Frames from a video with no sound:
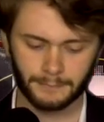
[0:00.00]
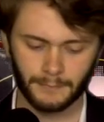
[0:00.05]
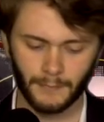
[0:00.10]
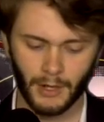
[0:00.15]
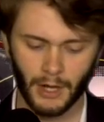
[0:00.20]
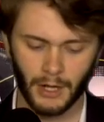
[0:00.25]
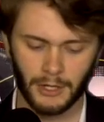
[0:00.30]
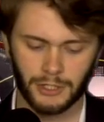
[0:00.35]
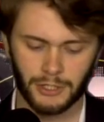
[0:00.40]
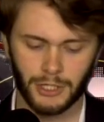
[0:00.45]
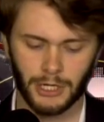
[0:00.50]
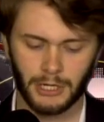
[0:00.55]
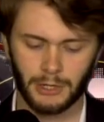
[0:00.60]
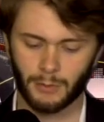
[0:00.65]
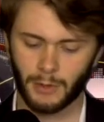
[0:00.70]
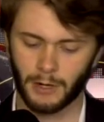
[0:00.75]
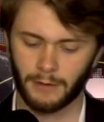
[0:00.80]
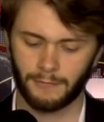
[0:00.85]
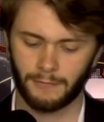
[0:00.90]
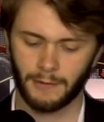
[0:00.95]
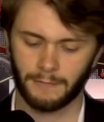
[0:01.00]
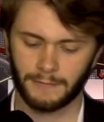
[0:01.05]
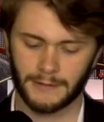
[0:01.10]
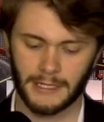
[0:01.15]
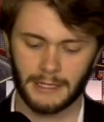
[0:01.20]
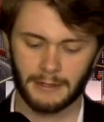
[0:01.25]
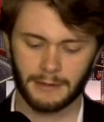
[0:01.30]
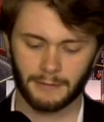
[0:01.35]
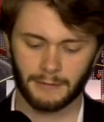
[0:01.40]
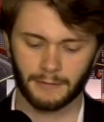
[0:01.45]
On January
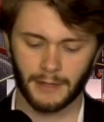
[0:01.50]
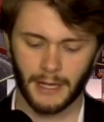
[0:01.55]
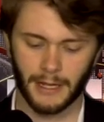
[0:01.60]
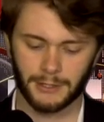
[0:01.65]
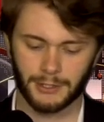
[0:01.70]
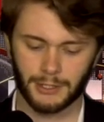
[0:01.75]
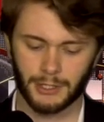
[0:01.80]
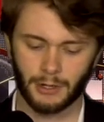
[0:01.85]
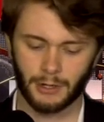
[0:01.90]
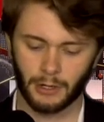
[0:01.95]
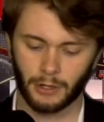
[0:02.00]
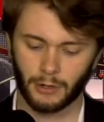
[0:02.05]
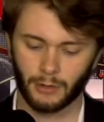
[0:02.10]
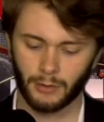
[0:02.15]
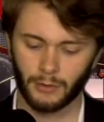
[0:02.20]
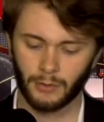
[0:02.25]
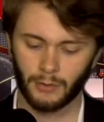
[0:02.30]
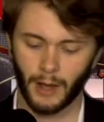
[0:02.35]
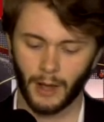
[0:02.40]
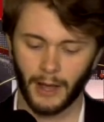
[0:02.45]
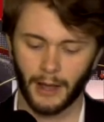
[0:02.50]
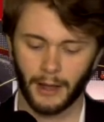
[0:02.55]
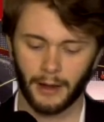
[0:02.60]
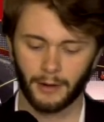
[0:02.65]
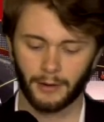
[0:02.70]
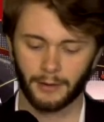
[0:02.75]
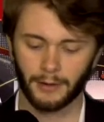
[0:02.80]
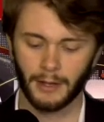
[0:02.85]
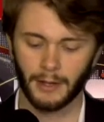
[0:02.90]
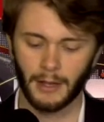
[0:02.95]
15th of last year, a crew
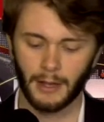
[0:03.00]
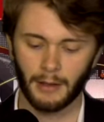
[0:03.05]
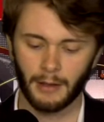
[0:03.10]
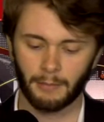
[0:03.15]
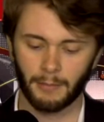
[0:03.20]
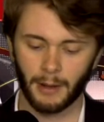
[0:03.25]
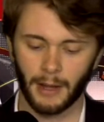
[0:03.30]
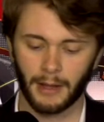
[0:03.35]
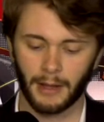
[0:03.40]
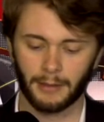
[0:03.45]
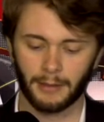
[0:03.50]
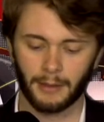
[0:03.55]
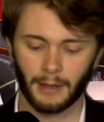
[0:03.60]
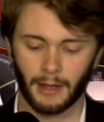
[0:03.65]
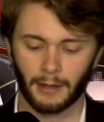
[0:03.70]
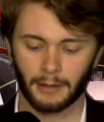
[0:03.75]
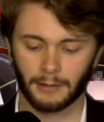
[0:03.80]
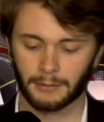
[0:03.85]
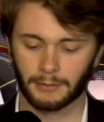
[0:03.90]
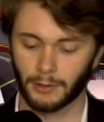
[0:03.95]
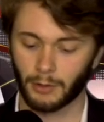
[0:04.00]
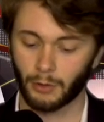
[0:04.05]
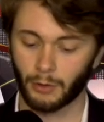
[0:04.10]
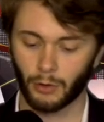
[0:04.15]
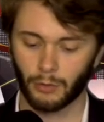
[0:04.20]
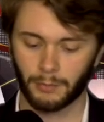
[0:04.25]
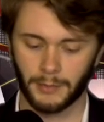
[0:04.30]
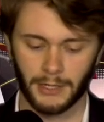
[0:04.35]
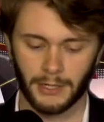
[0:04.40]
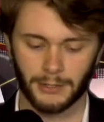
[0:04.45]
hired by a
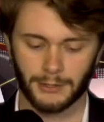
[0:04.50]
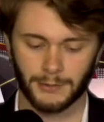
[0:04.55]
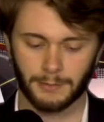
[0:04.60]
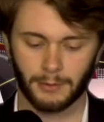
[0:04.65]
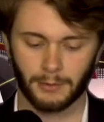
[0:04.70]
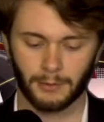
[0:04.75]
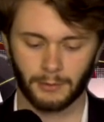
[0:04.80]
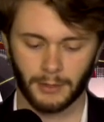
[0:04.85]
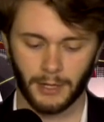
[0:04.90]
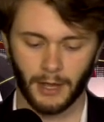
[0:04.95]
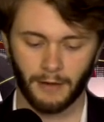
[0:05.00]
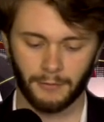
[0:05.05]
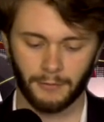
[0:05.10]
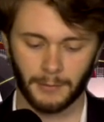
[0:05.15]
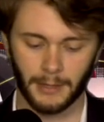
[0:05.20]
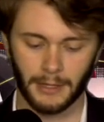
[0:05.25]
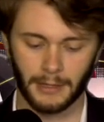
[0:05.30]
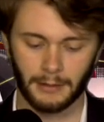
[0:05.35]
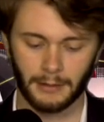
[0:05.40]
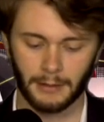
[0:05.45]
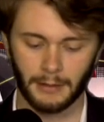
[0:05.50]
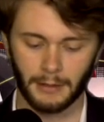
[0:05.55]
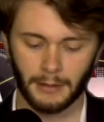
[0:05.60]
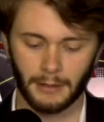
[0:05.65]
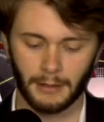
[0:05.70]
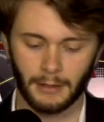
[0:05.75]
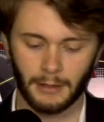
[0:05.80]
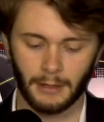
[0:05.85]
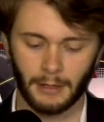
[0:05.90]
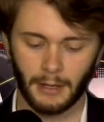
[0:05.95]
local municipal government
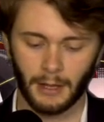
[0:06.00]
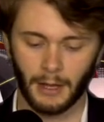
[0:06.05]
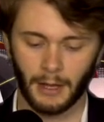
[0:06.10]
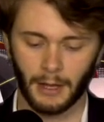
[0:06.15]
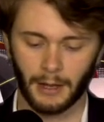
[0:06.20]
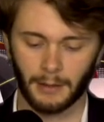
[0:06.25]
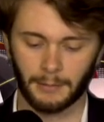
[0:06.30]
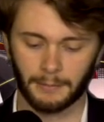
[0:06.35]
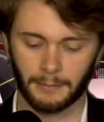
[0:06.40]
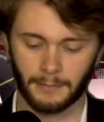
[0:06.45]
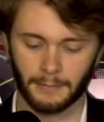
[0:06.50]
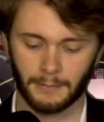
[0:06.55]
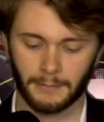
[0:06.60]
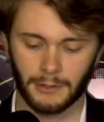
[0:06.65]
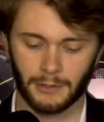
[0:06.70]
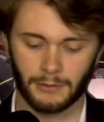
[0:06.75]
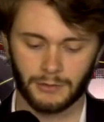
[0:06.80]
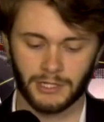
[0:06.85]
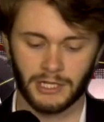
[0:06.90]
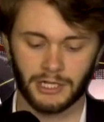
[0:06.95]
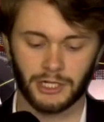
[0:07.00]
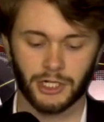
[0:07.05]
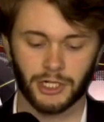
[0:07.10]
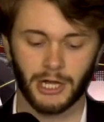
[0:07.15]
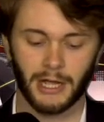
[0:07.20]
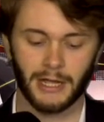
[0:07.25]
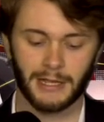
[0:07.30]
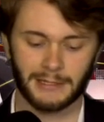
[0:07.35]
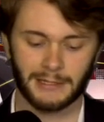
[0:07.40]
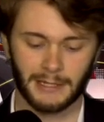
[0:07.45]
um, used a
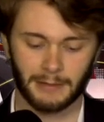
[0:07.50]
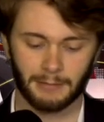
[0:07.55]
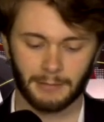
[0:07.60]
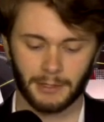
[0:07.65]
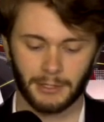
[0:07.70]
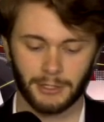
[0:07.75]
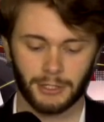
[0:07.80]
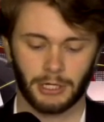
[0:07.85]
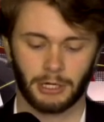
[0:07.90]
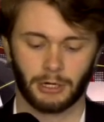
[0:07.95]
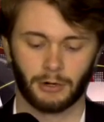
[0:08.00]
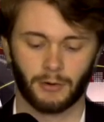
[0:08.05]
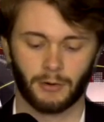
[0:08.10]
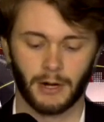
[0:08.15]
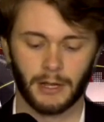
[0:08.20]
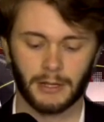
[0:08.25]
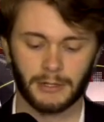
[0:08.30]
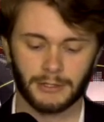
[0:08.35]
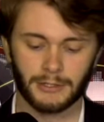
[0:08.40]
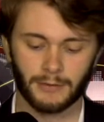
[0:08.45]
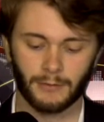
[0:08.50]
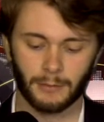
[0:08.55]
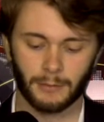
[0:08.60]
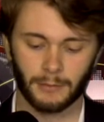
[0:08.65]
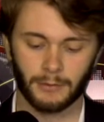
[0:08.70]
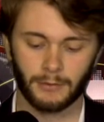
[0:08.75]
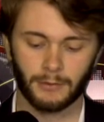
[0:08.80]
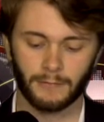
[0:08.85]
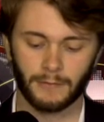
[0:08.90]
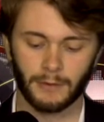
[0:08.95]
giant demolition crane to
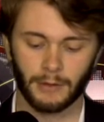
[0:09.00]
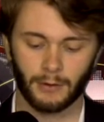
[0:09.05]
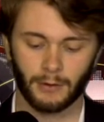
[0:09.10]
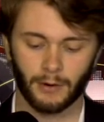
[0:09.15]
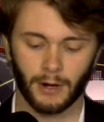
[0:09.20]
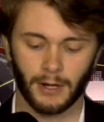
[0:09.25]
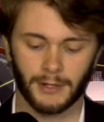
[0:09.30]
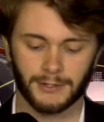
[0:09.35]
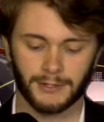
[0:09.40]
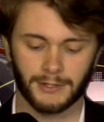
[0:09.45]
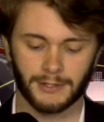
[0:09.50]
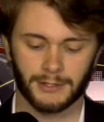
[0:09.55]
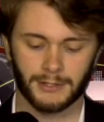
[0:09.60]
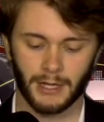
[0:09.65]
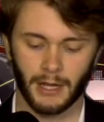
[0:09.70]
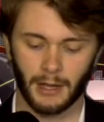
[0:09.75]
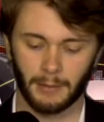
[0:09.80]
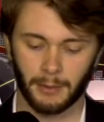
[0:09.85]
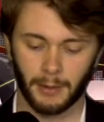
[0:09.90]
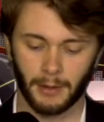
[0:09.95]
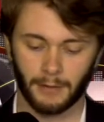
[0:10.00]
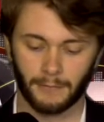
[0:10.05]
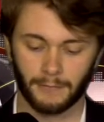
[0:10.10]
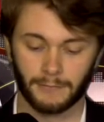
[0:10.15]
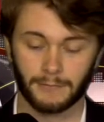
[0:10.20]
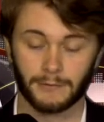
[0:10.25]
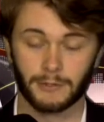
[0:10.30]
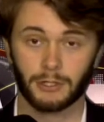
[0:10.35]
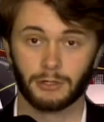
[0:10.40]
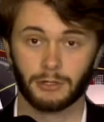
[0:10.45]
remove the crosses above
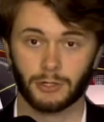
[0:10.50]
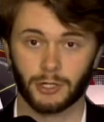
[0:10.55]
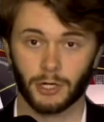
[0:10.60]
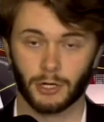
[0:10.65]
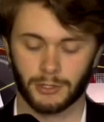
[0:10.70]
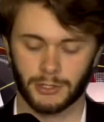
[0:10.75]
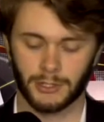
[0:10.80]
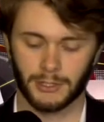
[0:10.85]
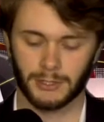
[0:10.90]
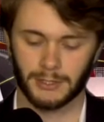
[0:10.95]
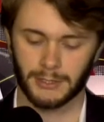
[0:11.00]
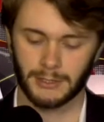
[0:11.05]
two churches.